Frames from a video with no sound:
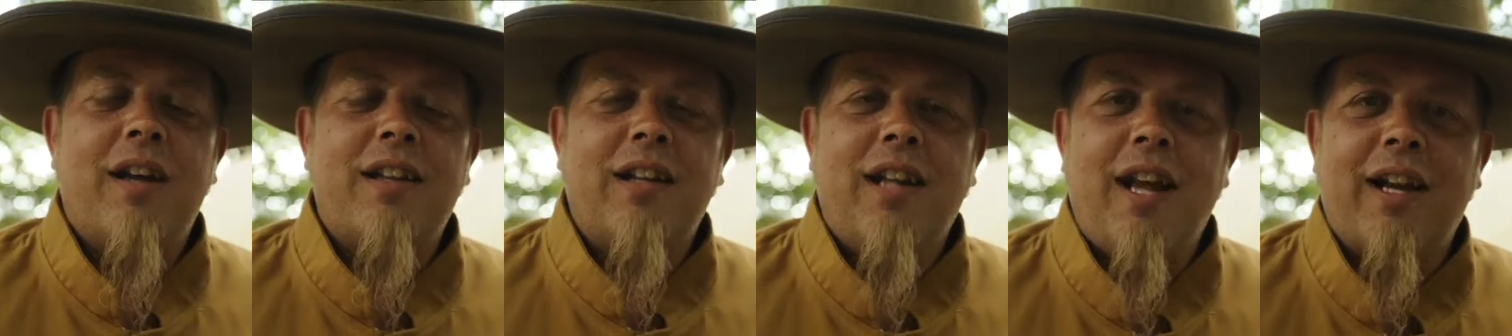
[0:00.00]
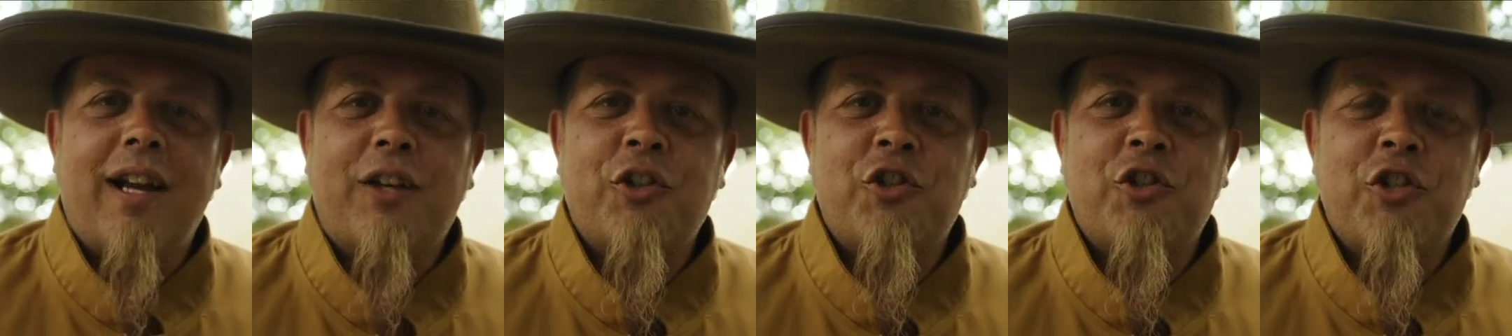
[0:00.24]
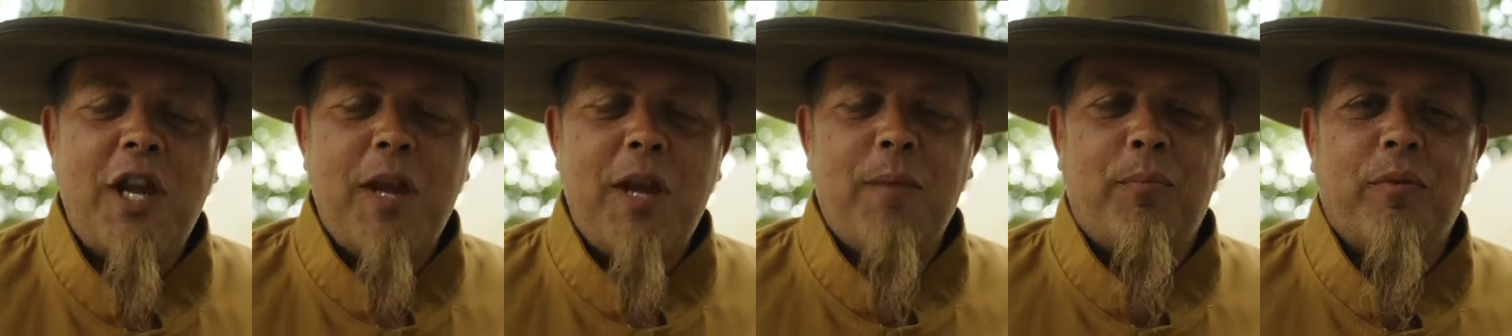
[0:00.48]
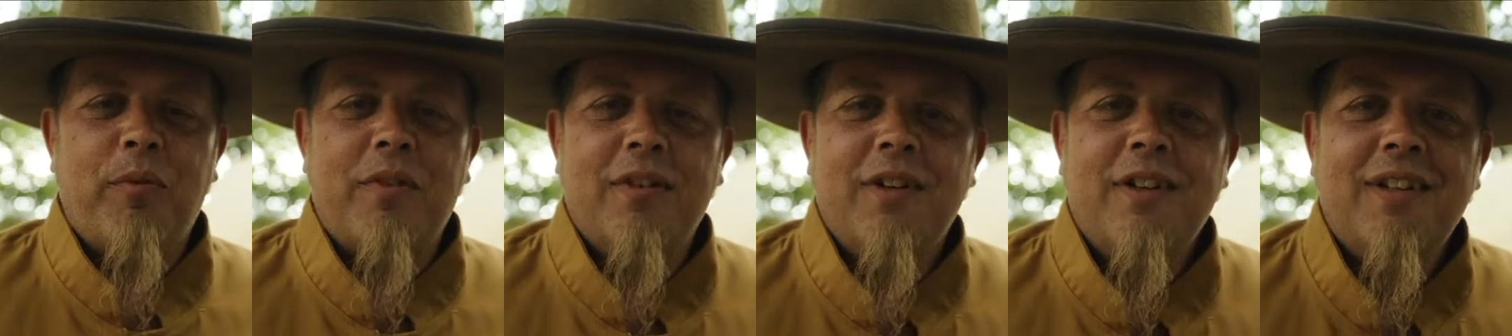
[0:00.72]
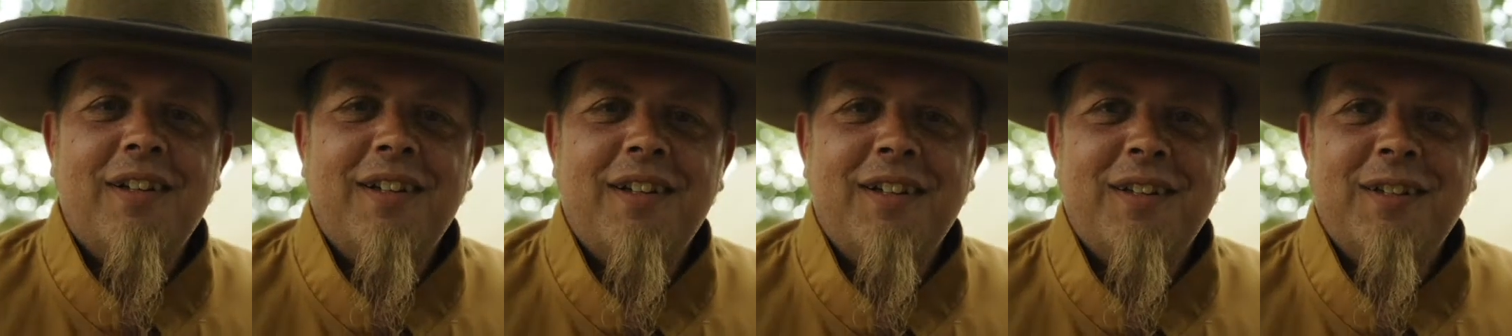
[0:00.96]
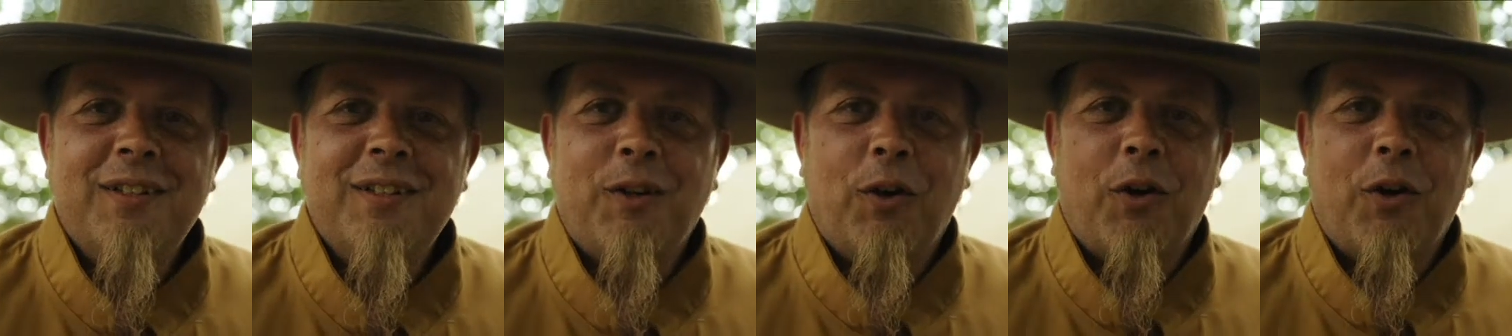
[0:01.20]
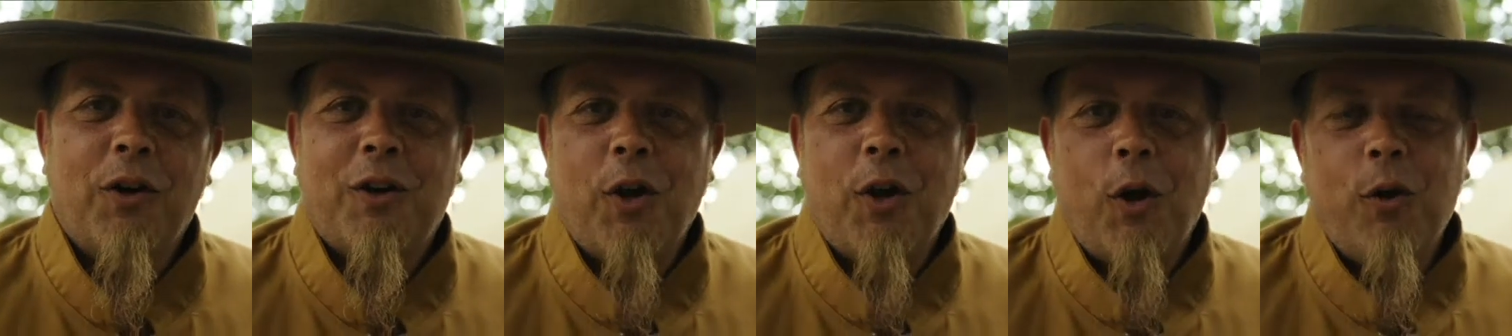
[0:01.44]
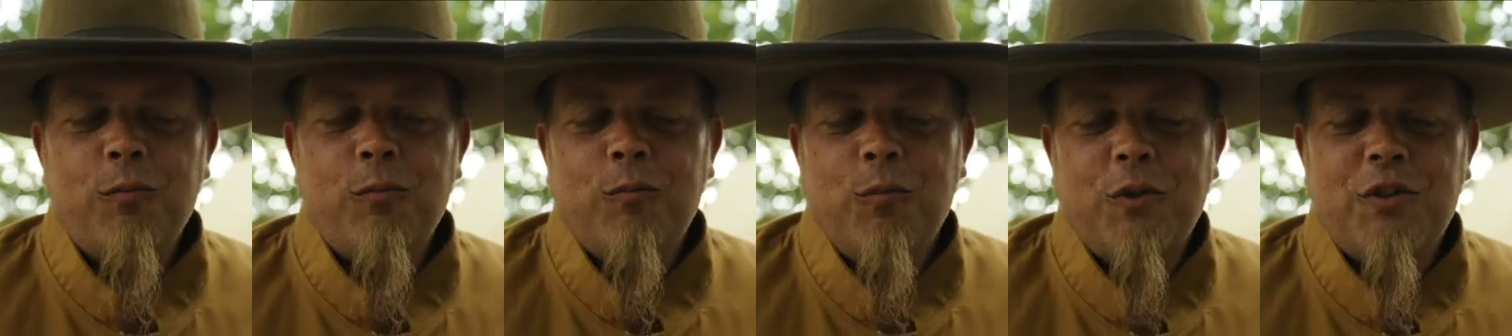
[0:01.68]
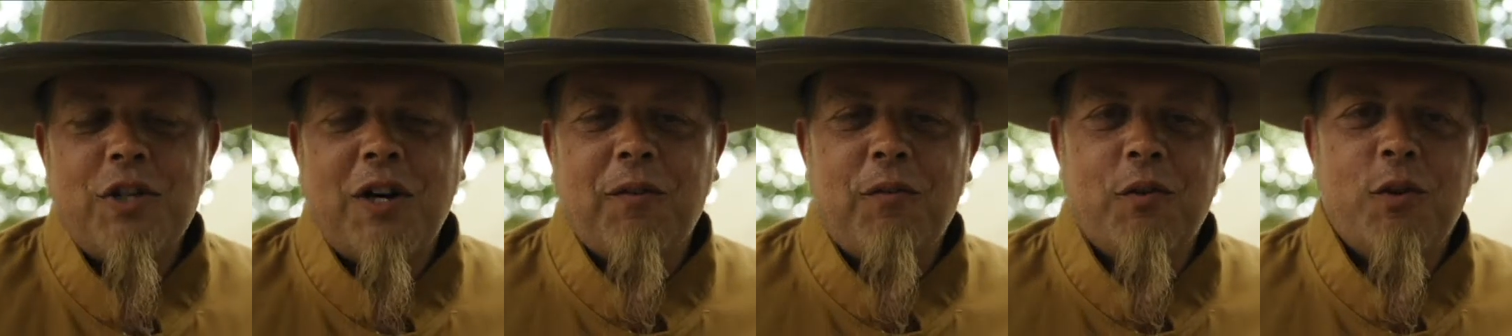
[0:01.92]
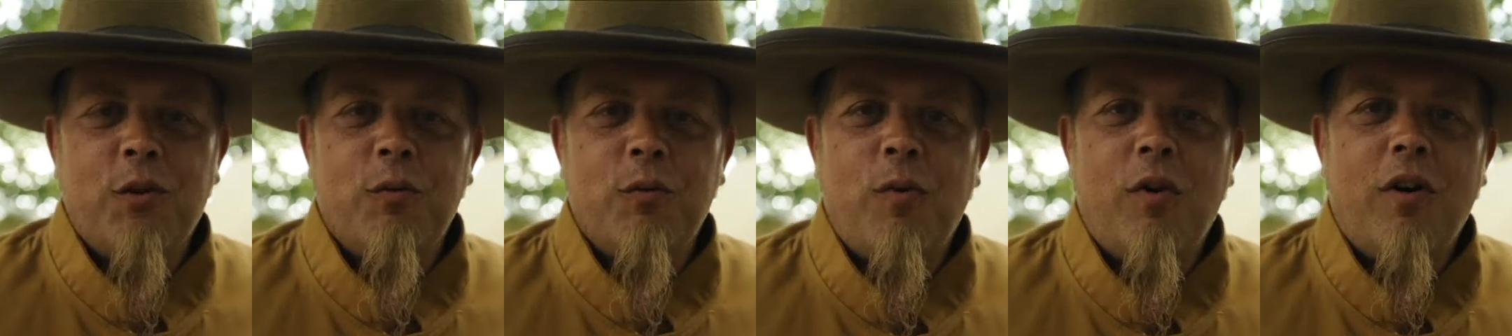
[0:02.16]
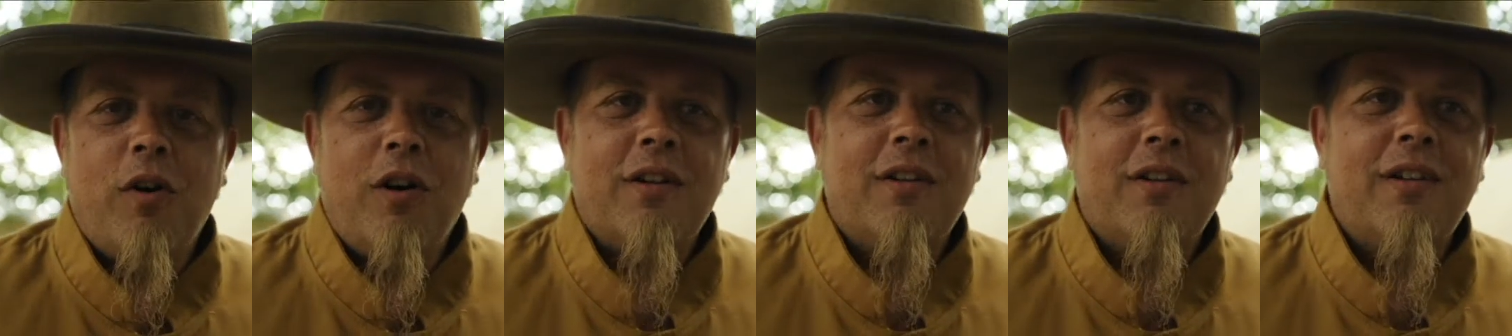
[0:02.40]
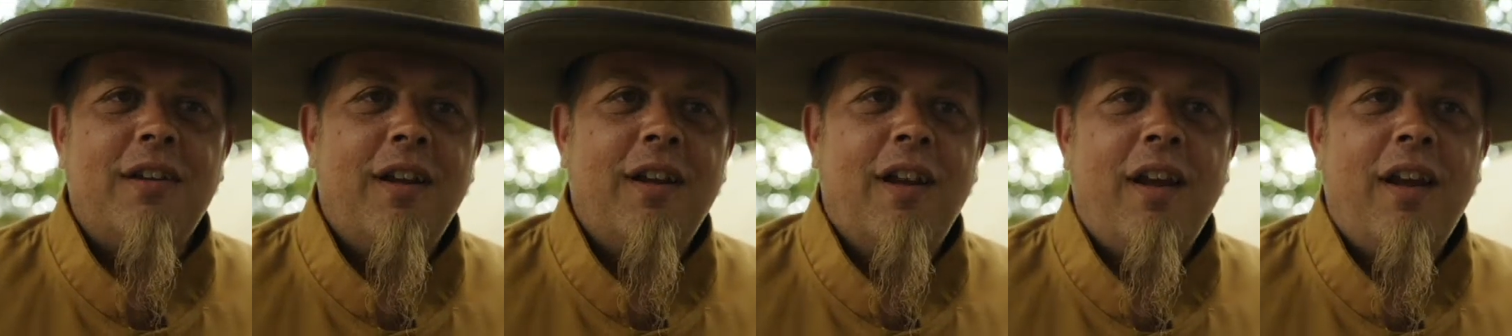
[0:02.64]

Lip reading: like a sheep or a goat, whichever you want.